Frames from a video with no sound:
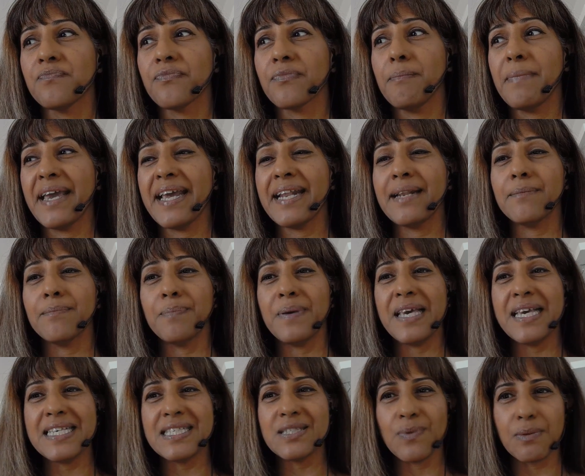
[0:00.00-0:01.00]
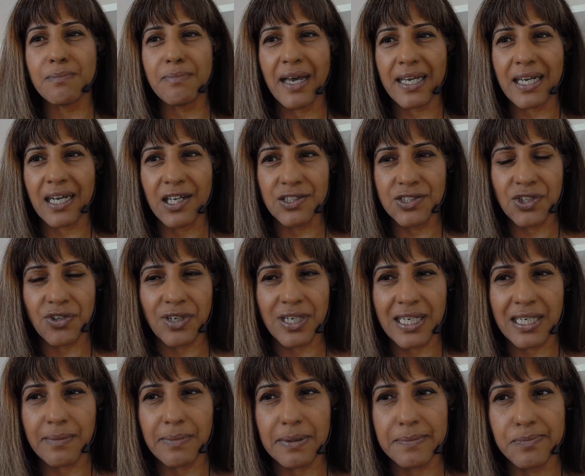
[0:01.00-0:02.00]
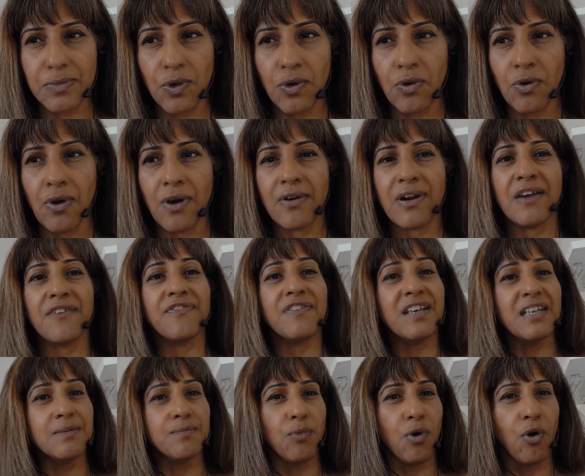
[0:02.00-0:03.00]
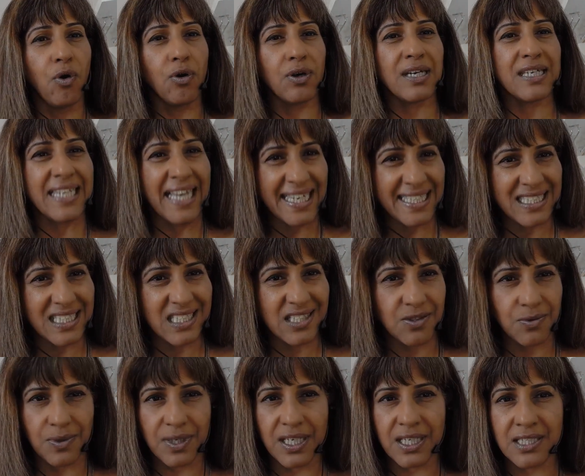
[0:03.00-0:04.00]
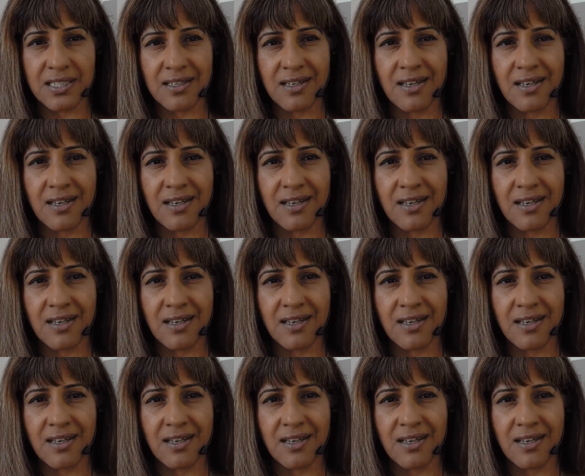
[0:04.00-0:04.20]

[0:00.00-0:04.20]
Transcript: made peace with my culture a little bit more, or I feel more connected to it.